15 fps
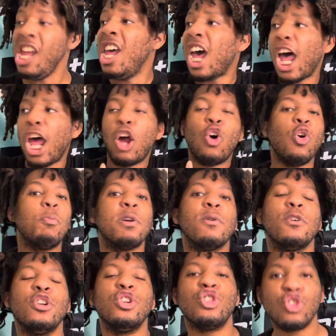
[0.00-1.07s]
I hope
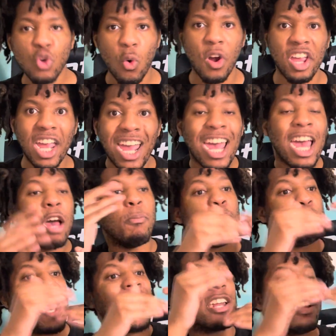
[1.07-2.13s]
you're enjoying
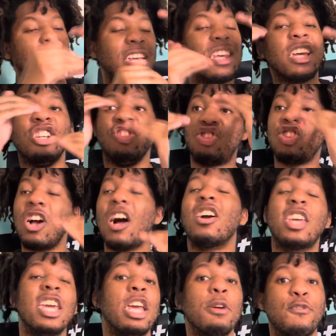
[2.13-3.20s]
battling and
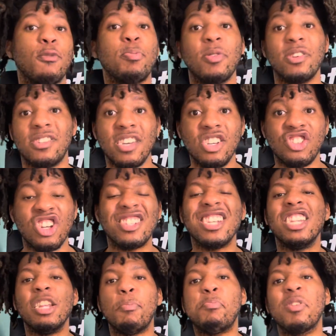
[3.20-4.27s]
jockeying for positions in
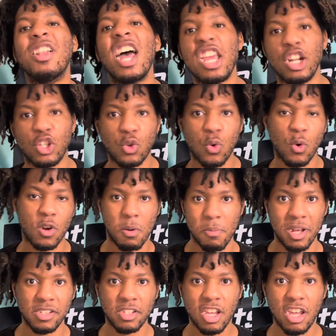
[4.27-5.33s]
the play-in
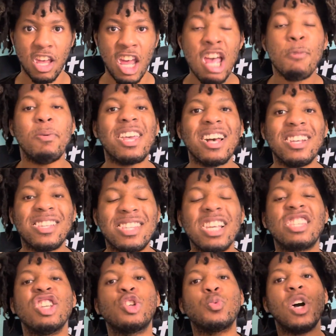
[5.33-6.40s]
tournament. Because this
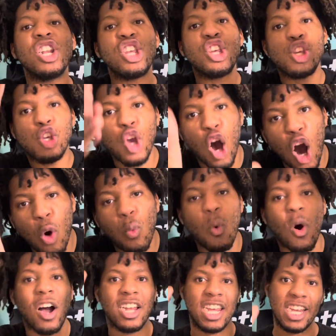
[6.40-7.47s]
is what y'all
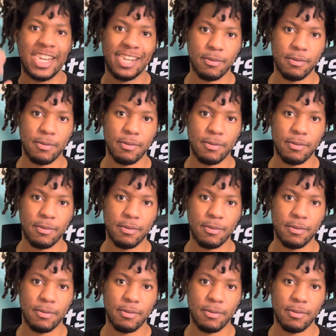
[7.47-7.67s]
wanted.